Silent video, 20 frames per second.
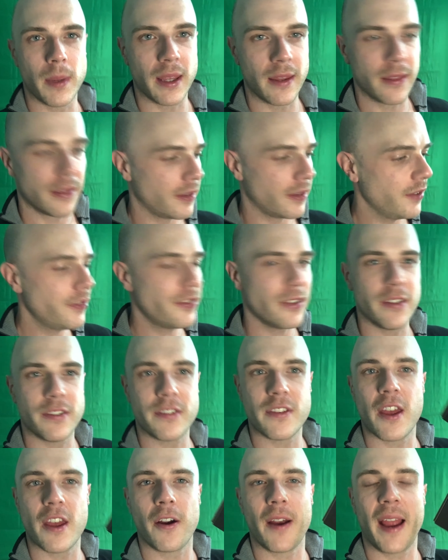This is
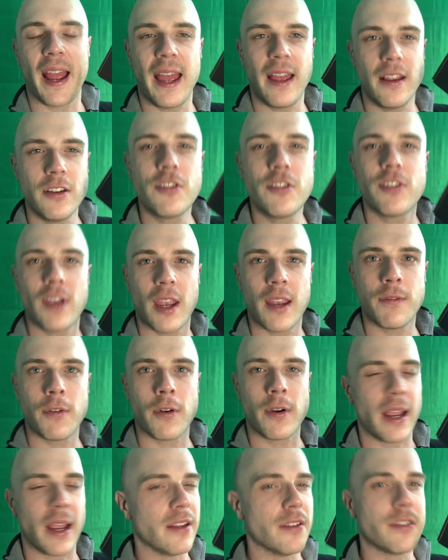their head shaver
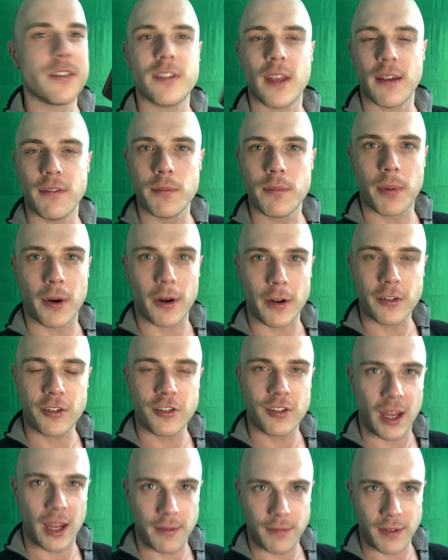and 7-part
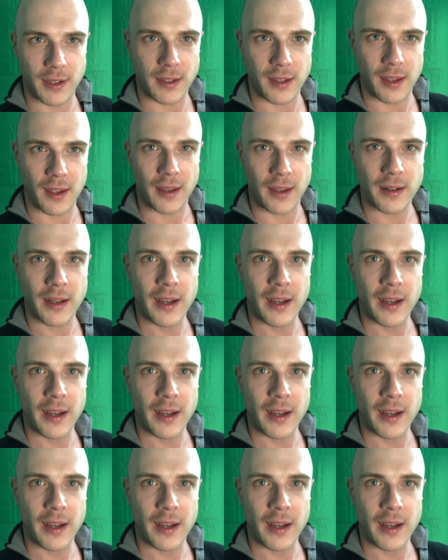shaving kit.